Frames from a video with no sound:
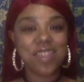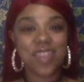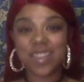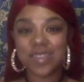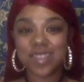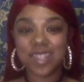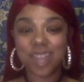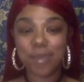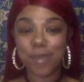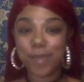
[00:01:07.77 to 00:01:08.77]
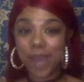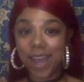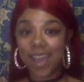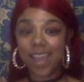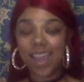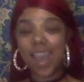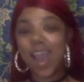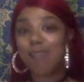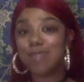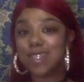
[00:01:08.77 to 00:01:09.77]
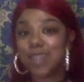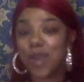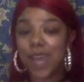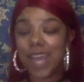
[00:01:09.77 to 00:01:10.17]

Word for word: Thanks for stopping by. I'm so